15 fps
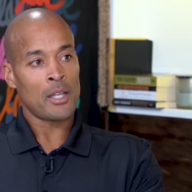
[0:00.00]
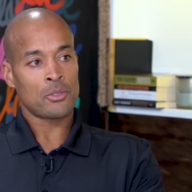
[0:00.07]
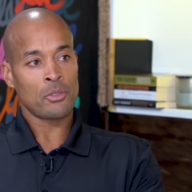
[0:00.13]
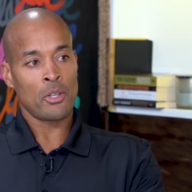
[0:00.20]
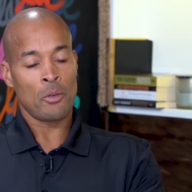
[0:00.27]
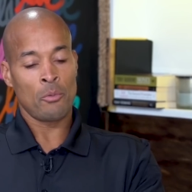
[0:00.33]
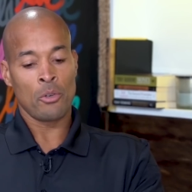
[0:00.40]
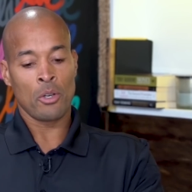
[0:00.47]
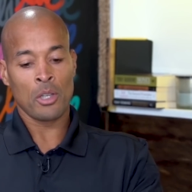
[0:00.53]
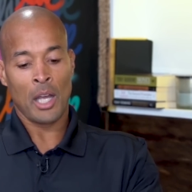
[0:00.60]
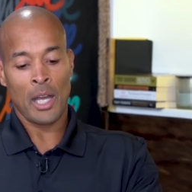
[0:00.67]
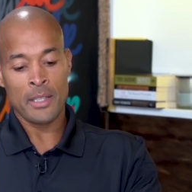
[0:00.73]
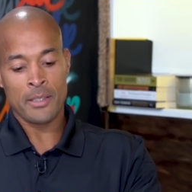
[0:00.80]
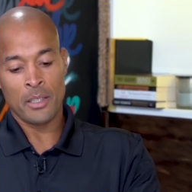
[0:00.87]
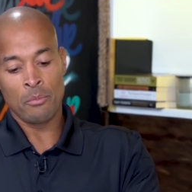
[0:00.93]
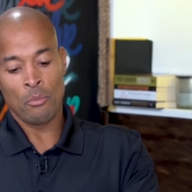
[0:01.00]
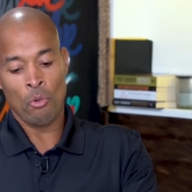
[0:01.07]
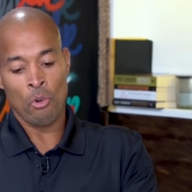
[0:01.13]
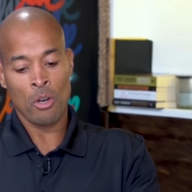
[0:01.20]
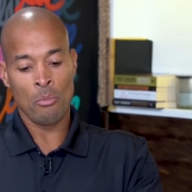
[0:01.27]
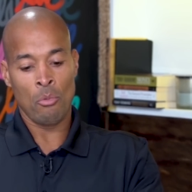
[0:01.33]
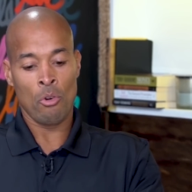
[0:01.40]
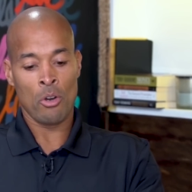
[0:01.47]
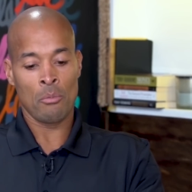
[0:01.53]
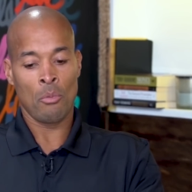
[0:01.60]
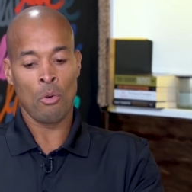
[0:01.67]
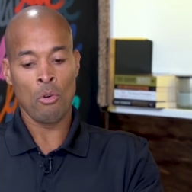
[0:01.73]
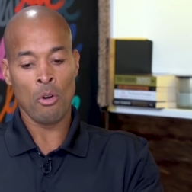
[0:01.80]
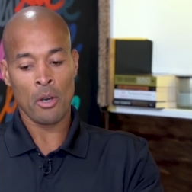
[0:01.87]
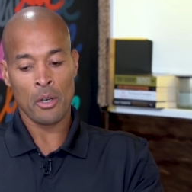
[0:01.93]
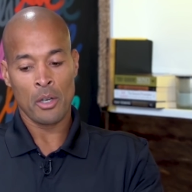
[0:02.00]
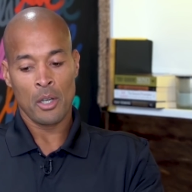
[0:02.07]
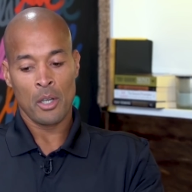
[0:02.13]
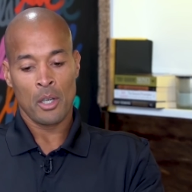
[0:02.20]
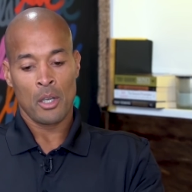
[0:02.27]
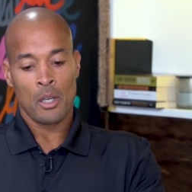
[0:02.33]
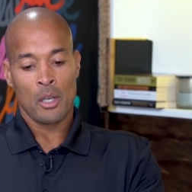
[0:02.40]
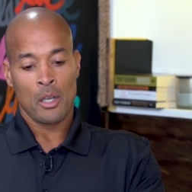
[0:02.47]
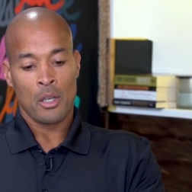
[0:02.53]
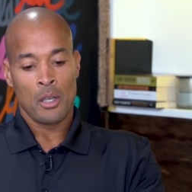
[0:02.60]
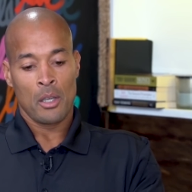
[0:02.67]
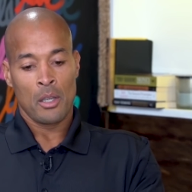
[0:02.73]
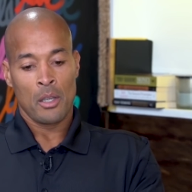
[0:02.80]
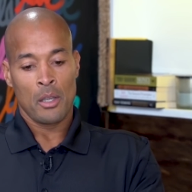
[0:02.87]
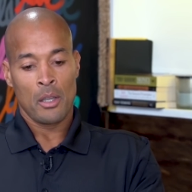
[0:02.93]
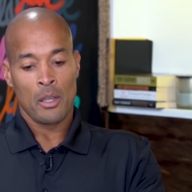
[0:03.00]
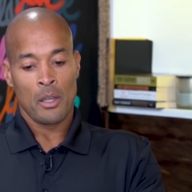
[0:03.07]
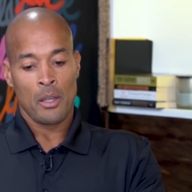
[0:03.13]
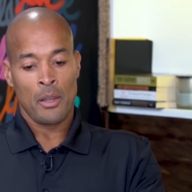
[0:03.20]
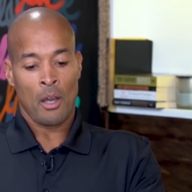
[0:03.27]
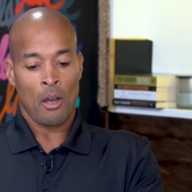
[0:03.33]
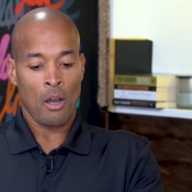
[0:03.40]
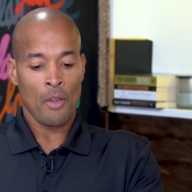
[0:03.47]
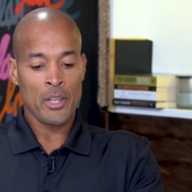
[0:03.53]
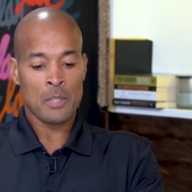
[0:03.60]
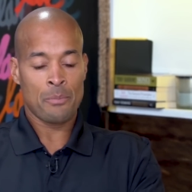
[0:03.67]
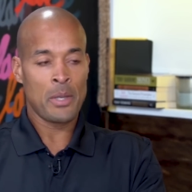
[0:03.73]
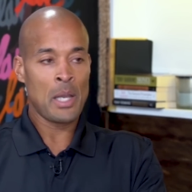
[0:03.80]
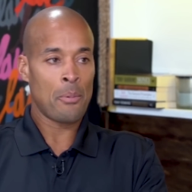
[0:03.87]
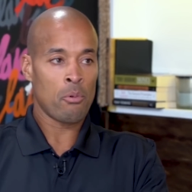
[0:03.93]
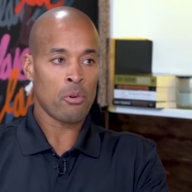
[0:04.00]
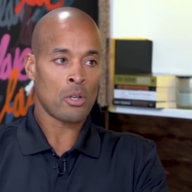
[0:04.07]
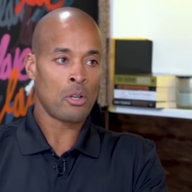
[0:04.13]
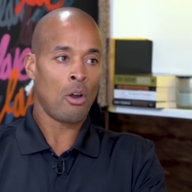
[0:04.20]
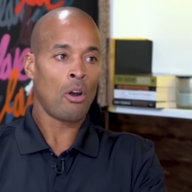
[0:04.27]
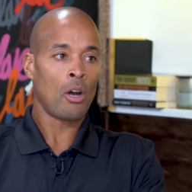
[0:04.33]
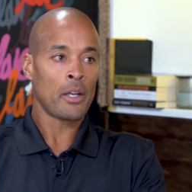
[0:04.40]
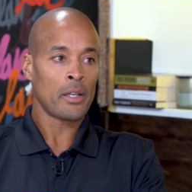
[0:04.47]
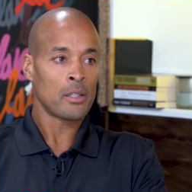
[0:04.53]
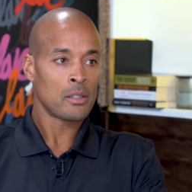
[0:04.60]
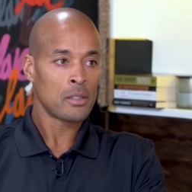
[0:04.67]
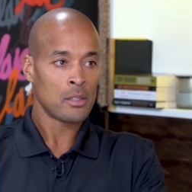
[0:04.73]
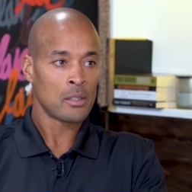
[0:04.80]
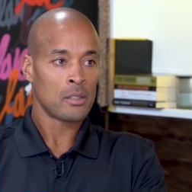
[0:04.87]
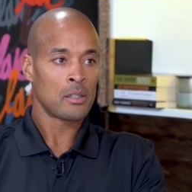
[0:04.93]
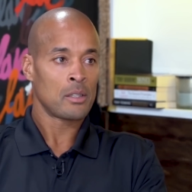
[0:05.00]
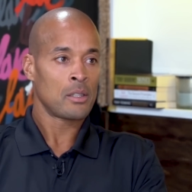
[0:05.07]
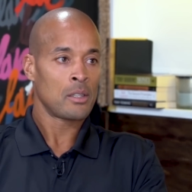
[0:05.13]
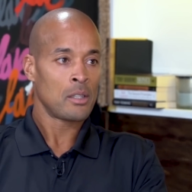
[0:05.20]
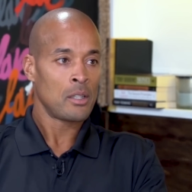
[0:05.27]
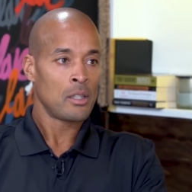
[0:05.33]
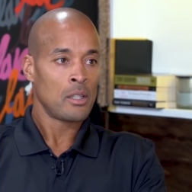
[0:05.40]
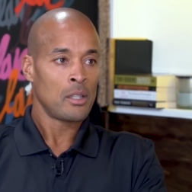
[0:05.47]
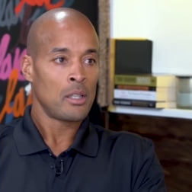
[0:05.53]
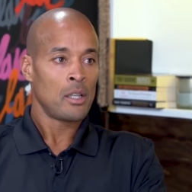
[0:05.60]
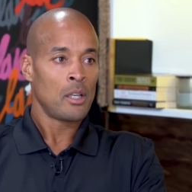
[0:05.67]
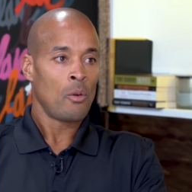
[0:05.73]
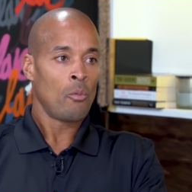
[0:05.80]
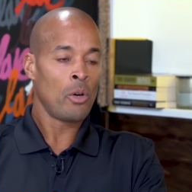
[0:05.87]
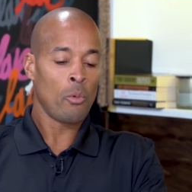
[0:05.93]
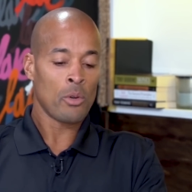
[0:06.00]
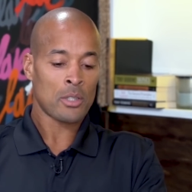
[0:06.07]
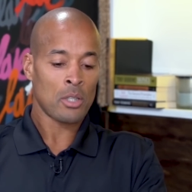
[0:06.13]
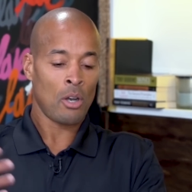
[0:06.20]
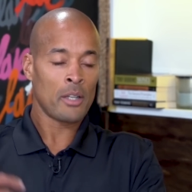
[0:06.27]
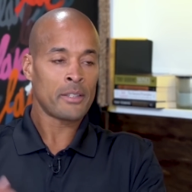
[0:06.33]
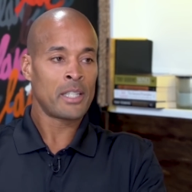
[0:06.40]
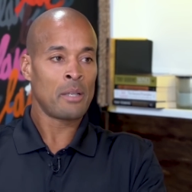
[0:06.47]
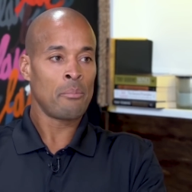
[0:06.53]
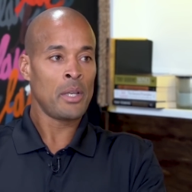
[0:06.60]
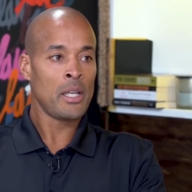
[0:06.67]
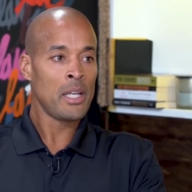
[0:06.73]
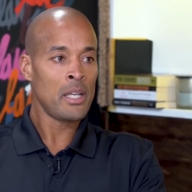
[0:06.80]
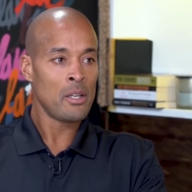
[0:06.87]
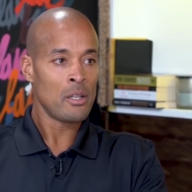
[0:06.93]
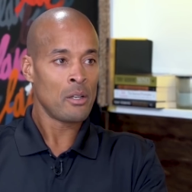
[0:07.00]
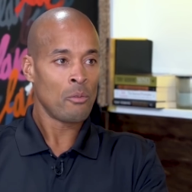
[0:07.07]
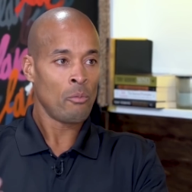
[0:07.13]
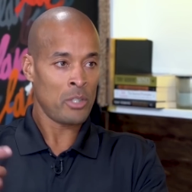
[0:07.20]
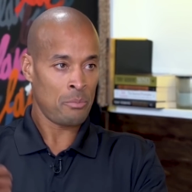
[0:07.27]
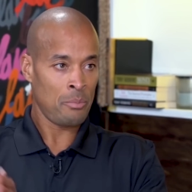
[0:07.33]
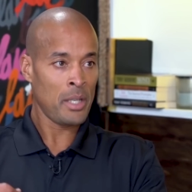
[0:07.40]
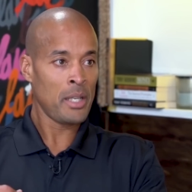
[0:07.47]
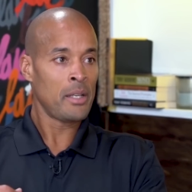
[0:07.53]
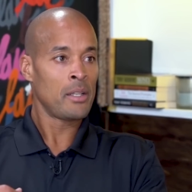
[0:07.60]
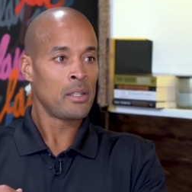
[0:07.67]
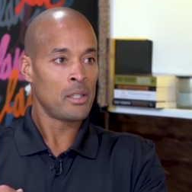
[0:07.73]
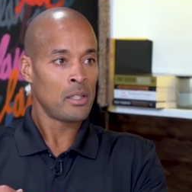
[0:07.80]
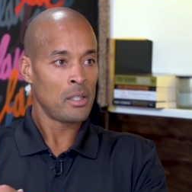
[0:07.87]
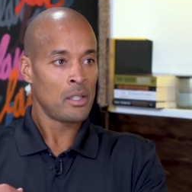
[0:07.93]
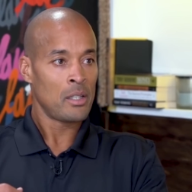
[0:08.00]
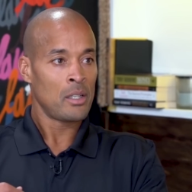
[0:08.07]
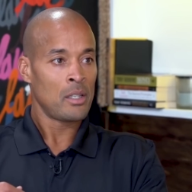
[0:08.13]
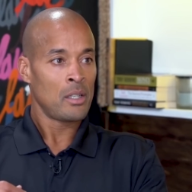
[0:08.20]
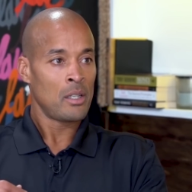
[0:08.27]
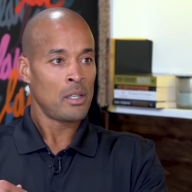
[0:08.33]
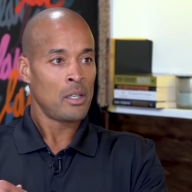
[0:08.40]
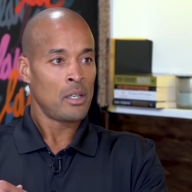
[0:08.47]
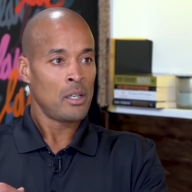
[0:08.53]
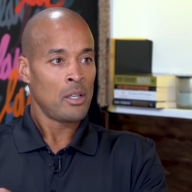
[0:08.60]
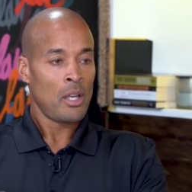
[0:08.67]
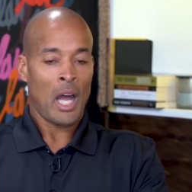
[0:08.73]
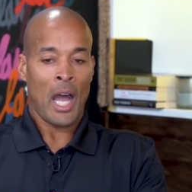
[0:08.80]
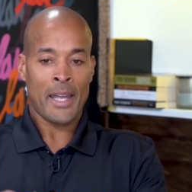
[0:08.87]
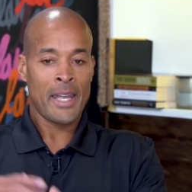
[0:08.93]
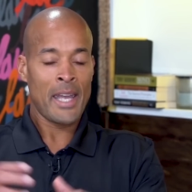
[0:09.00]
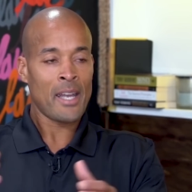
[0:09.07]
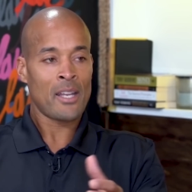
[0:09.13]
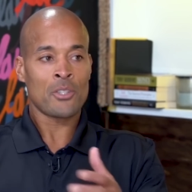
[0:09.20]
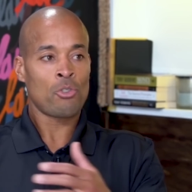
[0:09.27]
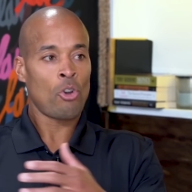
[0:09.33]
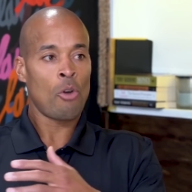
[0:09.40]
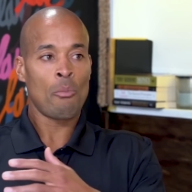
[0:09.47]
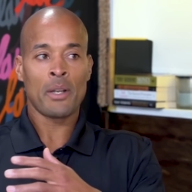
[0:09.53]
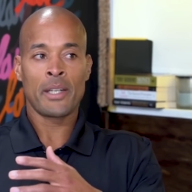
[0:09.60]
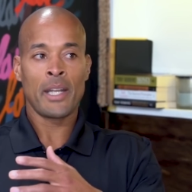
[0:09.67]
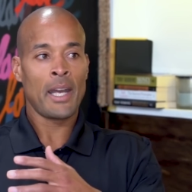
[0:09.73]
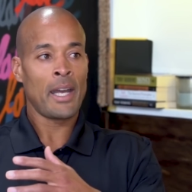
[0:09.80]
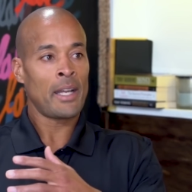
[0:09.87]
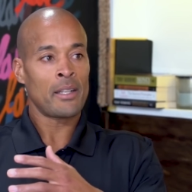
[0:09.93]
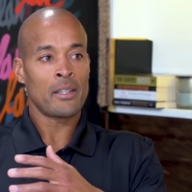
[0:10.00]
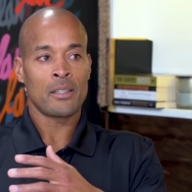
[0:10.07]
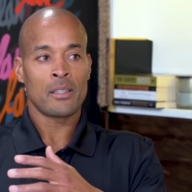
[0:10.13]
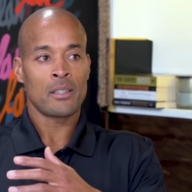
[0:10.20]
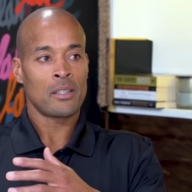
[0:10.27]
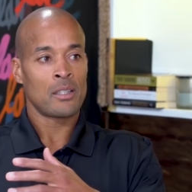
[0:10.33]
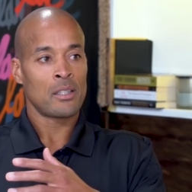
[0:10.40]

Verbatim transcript: I started realizing more and more and more that all these people were gone. What was haunting me was me. I can't control my dad.